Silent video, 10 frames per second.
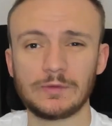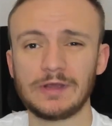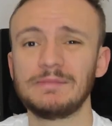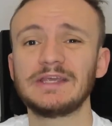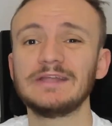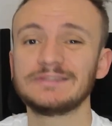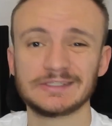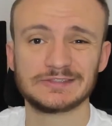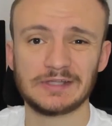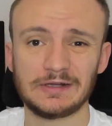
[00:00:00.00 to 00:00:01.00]
we are making
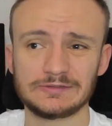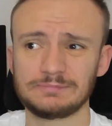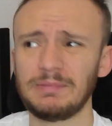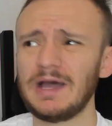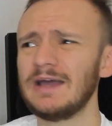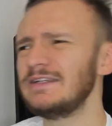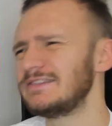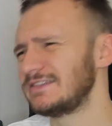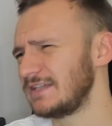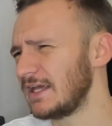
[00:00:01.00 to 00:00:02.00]
textiles, but
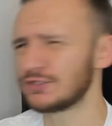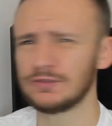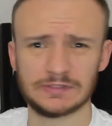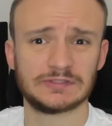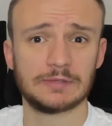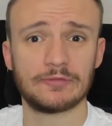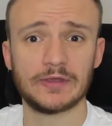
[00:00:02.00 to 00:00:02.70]
it's actually the same